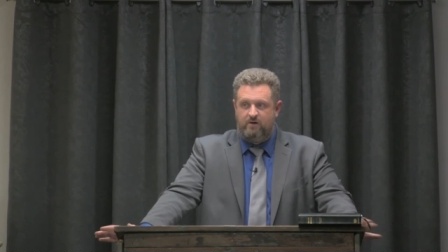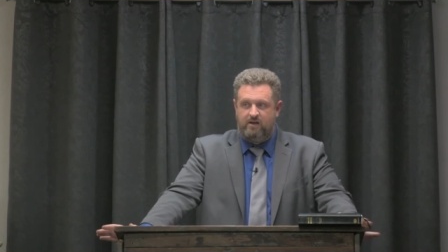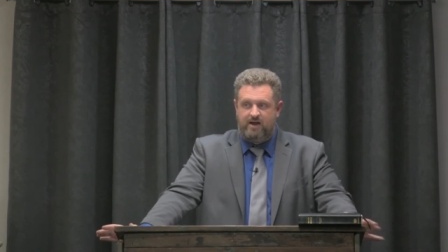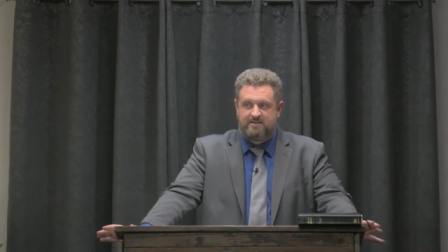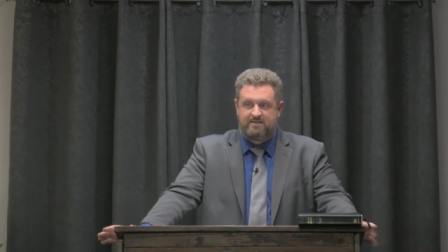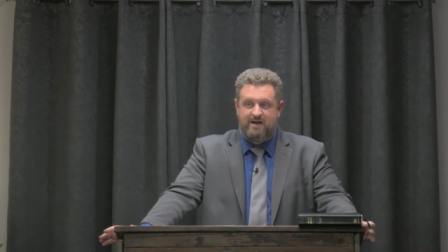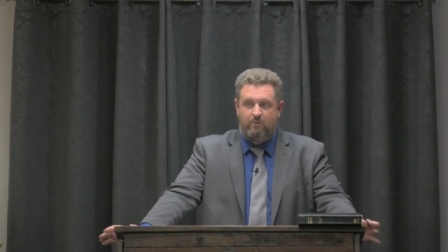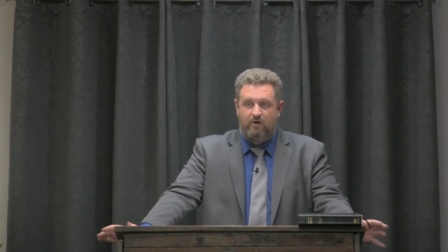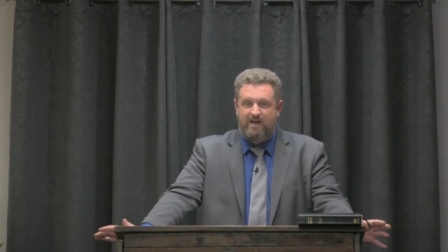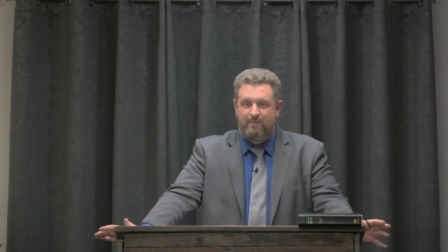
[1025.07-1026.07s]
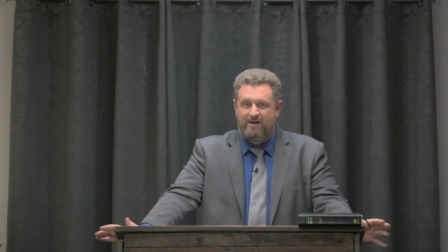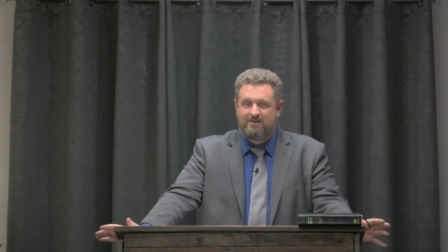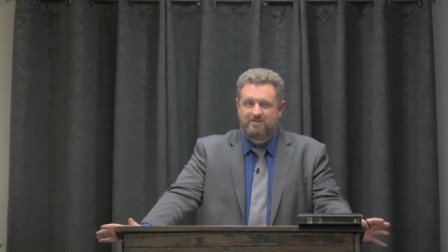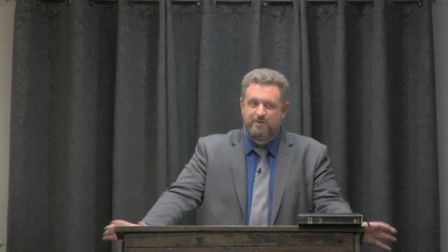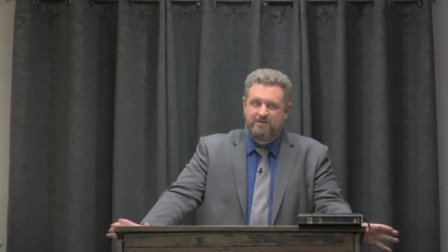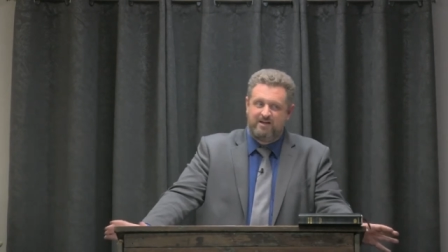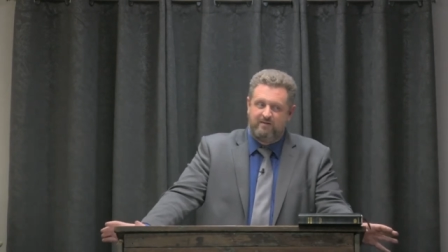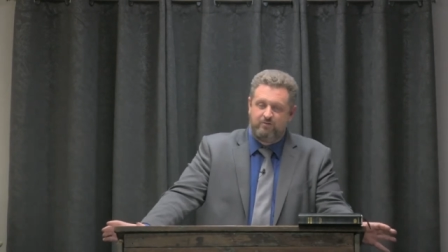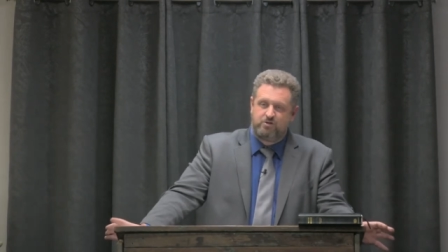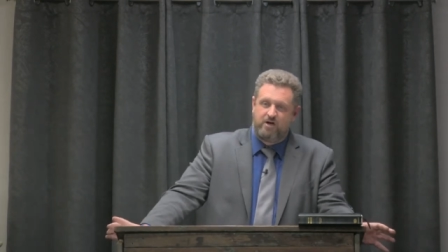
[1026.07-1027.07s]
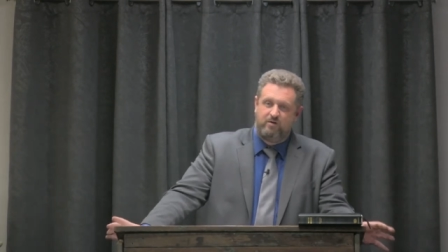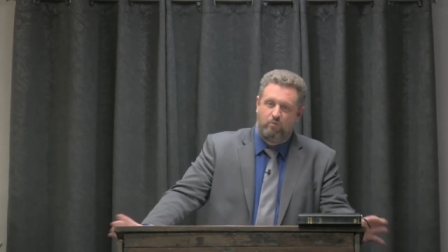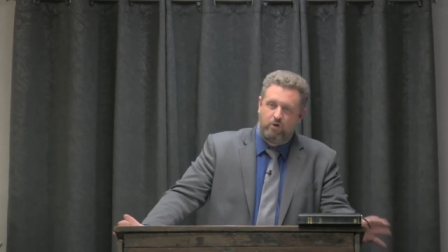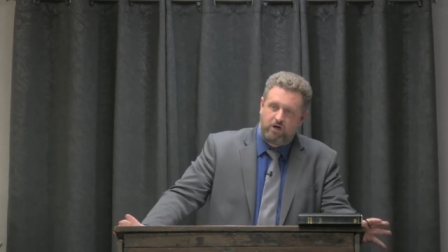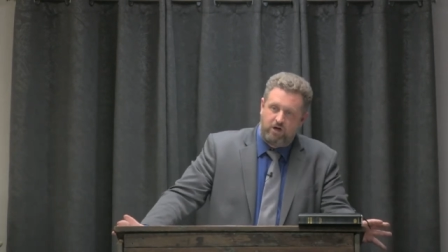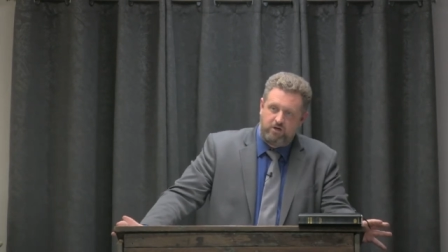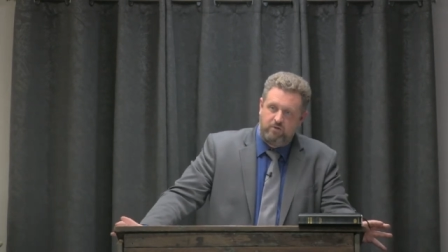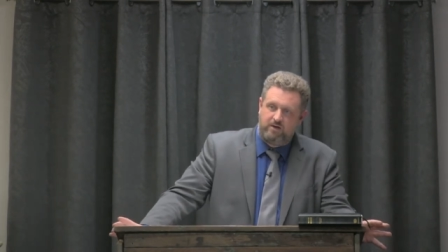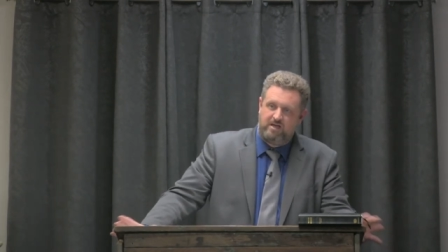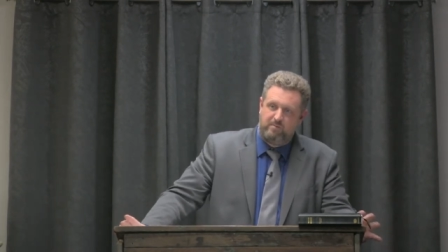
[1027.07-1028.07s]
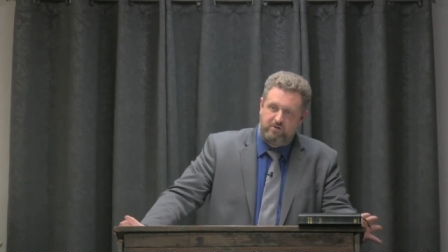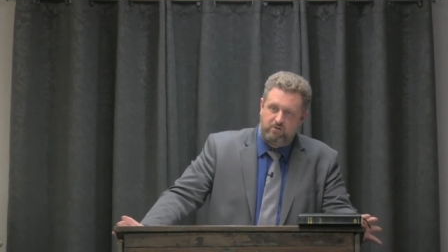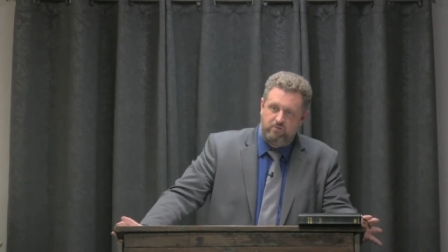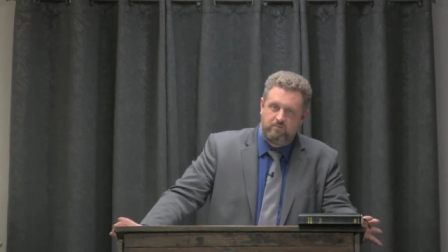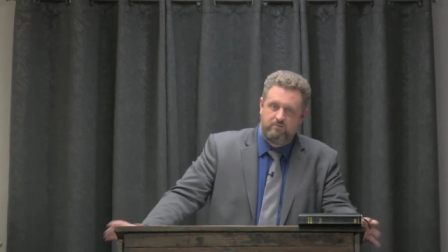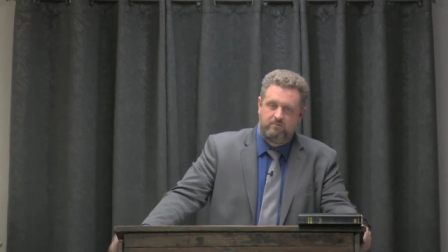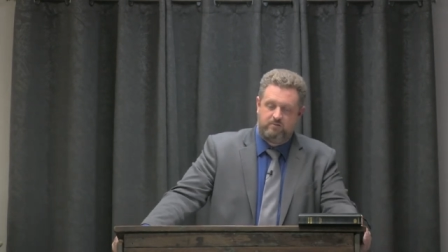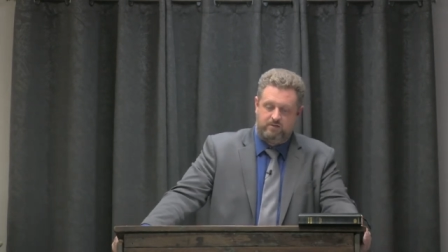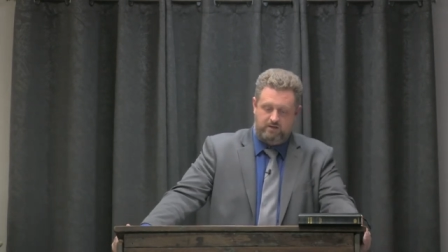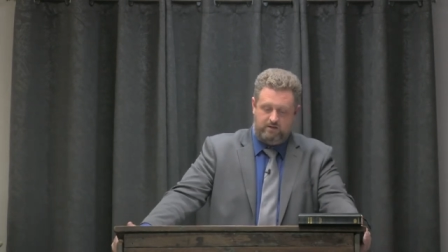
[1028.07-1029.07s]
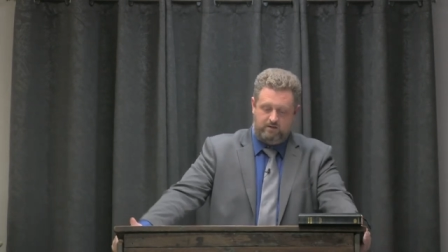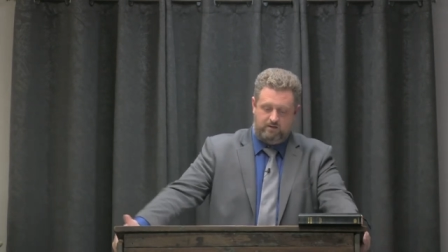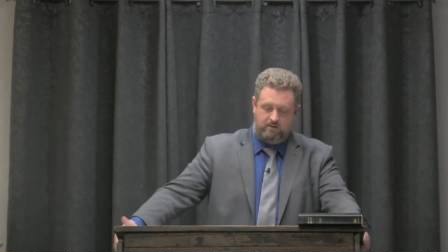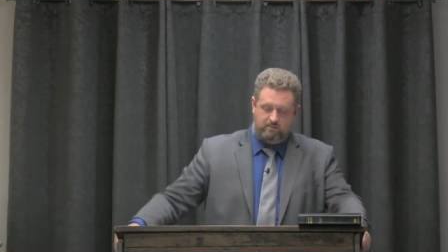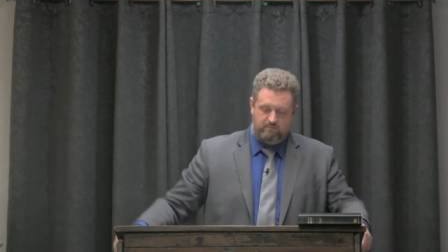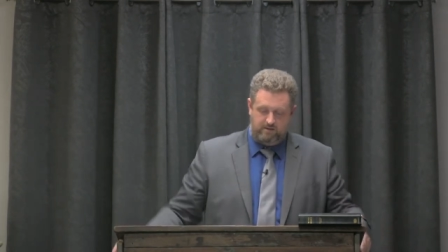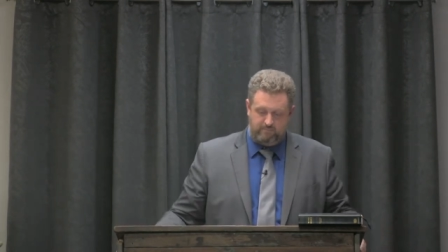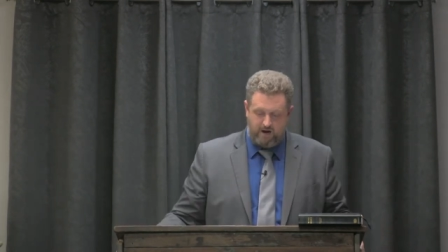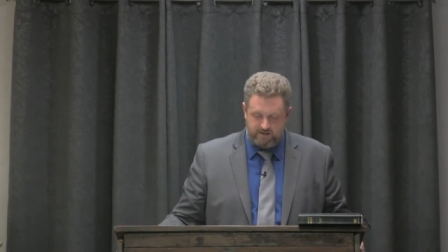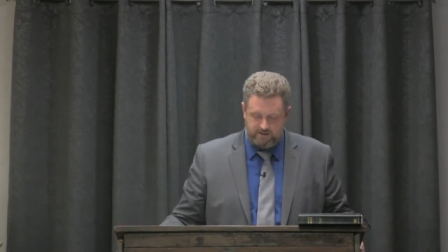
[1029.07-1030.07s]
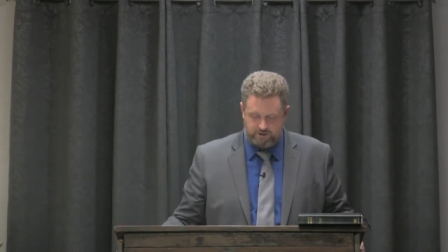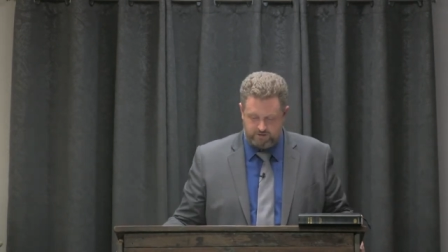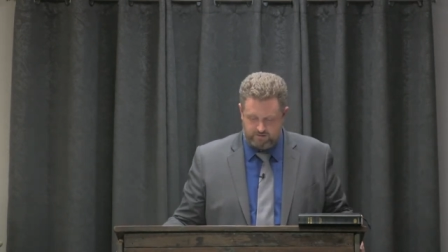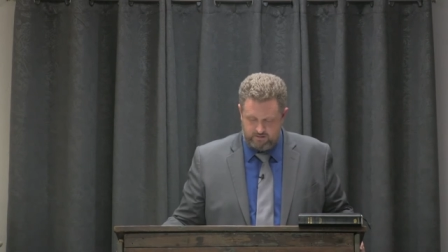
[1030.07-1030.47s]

realize is that well, that might have just been the devil trying to work on you and keep you in bondage.